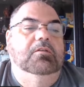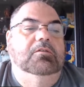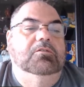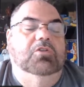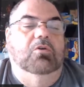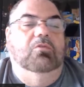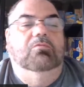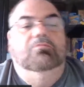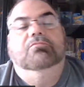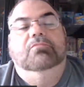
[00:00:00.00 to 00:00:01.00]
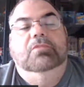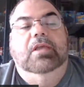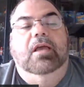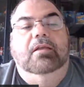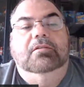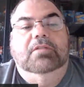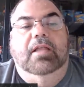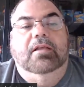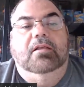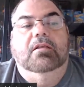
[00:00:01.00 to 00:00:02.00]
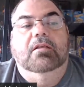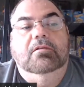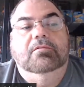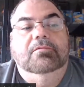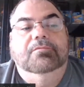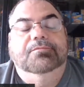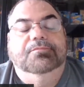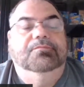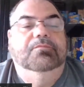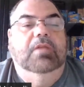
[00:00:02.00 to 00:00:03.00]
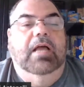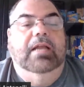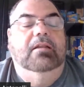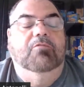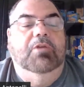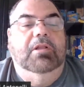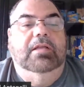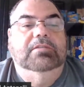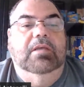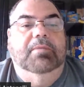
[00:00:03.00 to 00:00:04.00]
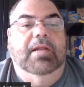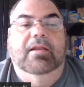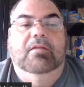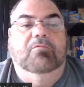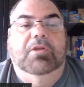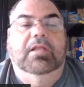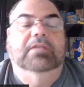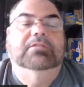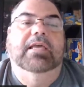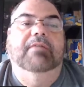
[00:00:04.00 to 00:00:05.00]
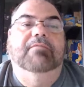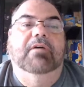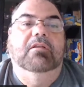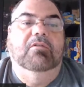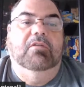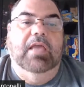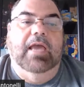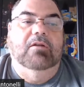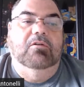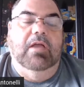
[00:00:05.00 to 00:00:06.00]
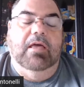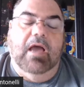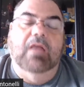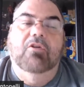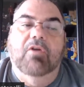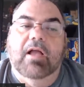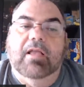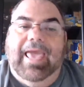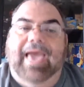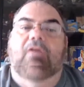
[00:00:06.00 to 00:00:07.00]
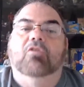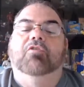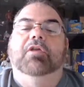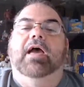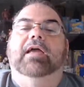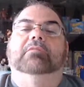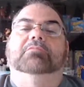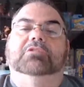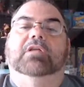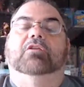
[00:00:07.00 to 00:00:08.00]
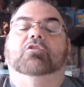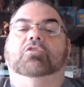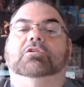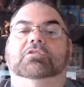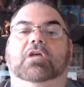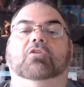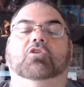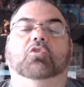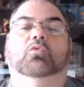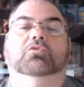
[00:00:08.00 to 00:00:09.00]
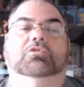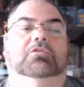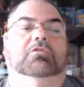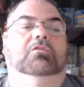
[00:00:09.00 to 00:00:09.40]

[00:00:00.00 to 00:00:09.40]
So yeah, it's like I didn't realize that, but I didn't realize they have other category items that you could sell used.